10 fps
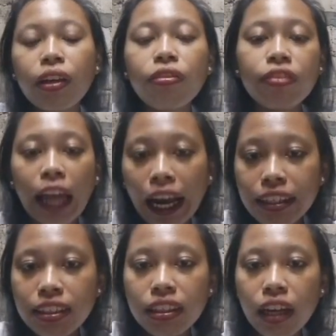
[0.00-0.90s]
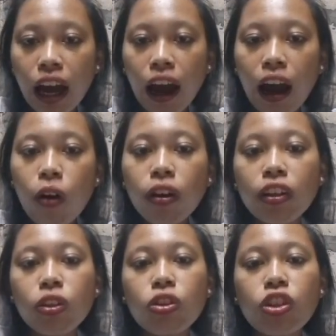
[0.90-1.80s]
If not, how
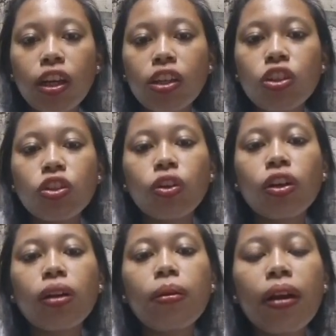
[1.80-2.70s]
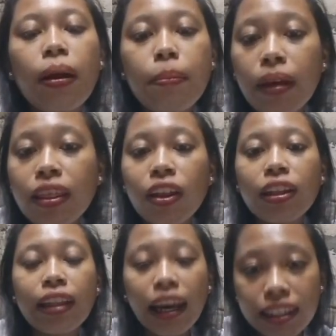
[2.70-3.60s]
can you change your
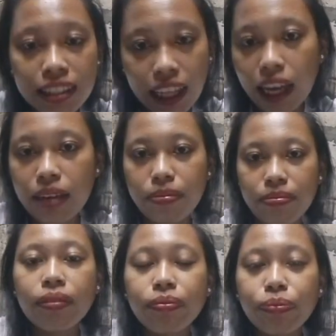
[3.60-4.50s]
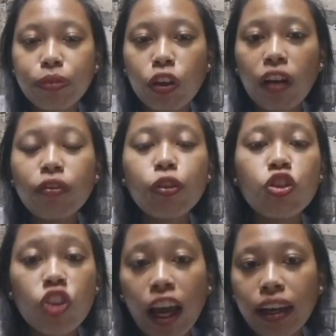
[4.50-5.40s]
method next time? You have to
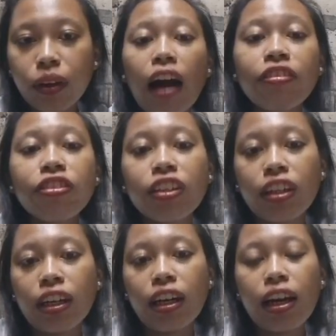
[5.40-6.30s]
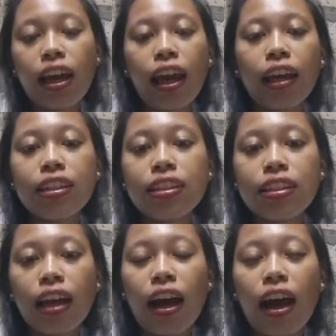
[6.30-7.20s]
check after
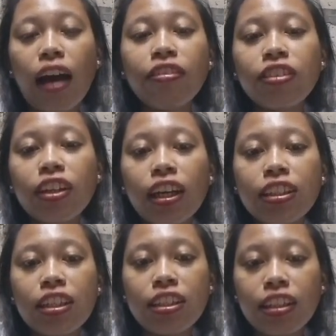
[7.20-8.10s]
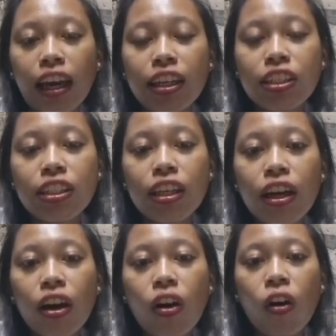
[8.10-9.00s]
exercise
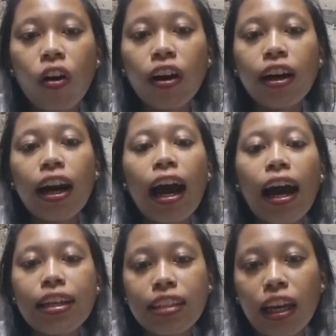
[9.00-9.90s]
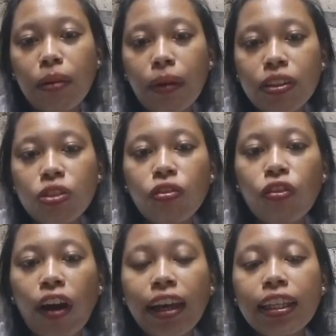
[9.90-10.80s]
or assignment to
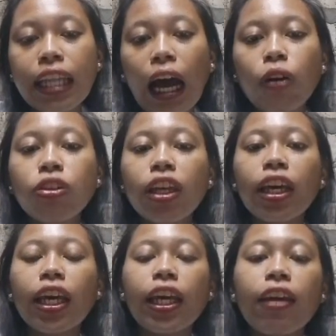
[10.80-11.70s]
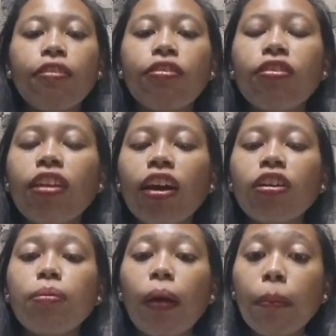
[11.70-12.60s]
find out if
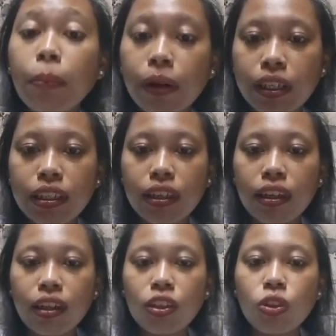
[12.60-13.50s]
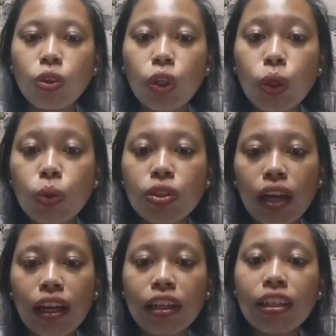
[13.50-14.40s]
they remembered to use
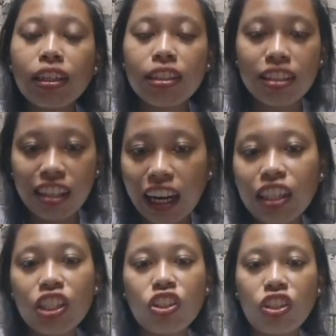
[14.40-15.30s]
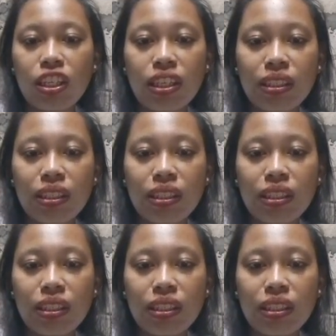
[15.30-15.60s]
a learning strategy.